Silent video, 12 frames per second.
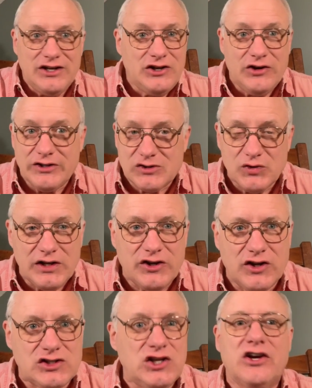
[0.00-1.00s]
You know, it's really
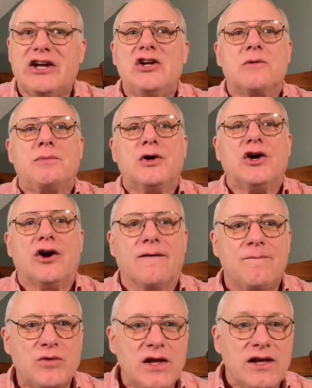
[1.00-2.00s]
good. So you look at your burger.
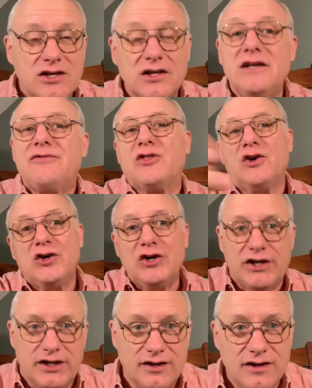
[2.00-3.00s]
You lift the
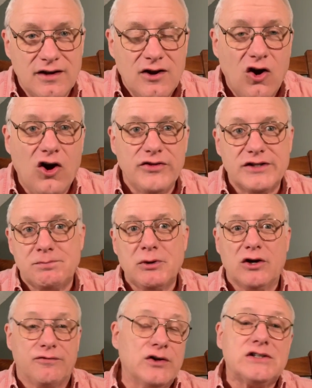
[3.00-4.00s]
hood on this
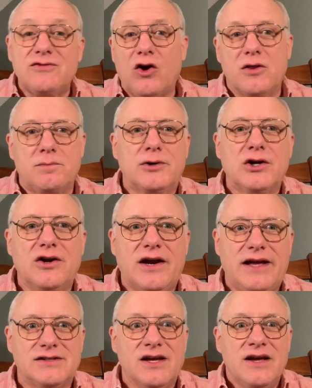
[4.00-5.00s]
burger. First of all, the burger
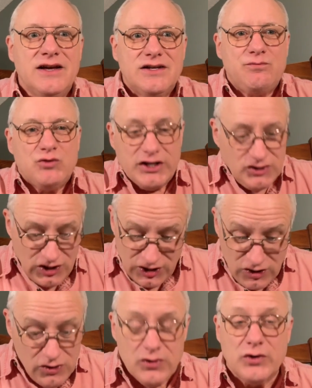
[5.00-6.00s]
it's
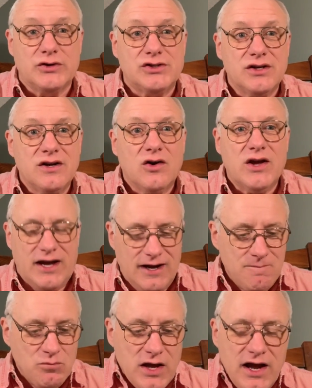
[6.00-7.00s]
huge. okay?
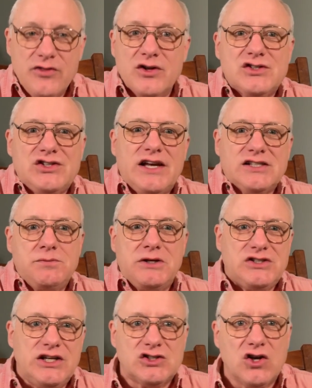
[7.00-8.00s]
And there's sesame
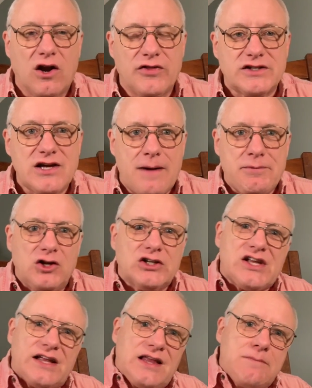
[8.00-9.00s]
seeds all on the top, and it
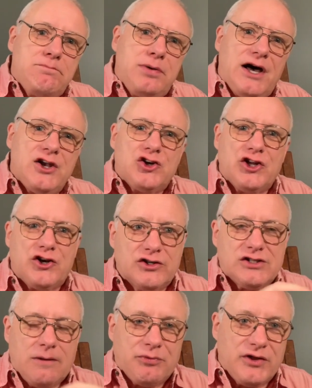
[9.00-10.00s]
looks like they buttered
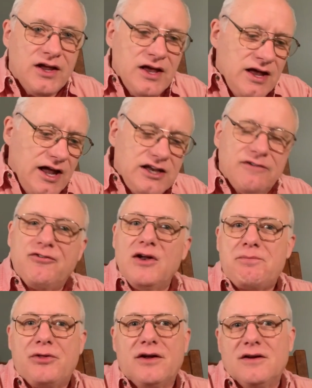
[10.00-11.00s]
something. And you
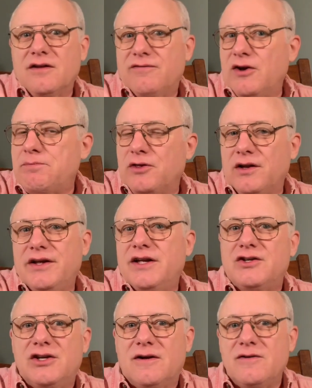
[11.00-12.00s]
flip the
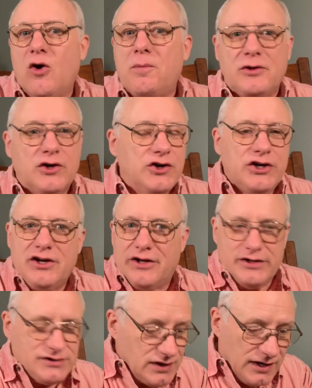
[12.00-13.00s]
lid, you open the hood on
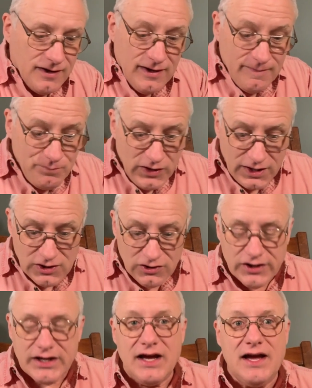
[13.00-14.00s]
this thing, and you
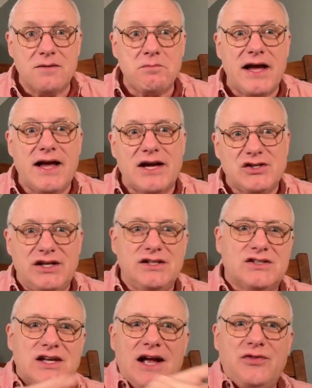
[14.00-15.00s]
look, and my gosh,
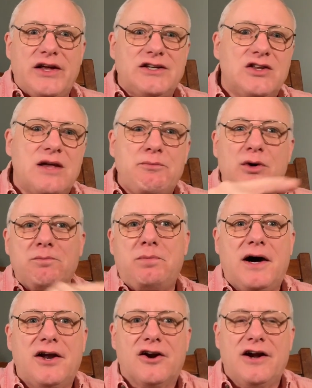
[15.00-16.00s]
inside they put
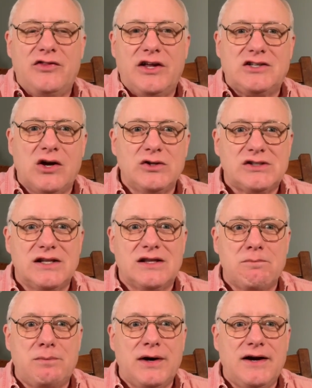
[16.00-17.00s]
butter and they toasted
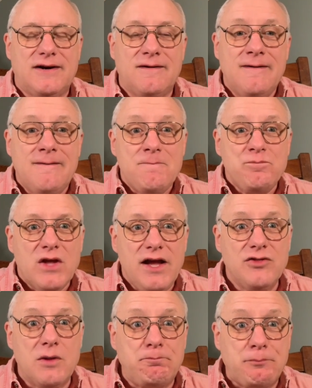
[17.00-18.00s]
the bun.
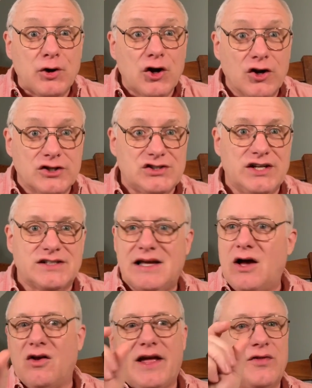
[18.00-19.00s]
And the burger sticks
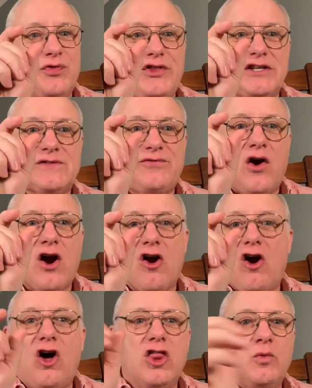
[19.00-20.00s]
out like this far
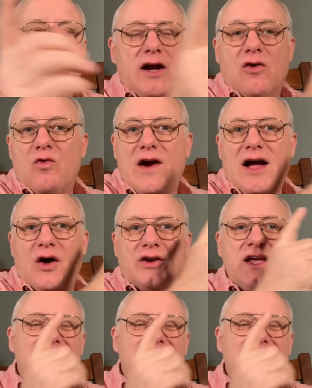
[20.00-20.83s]
all the way around.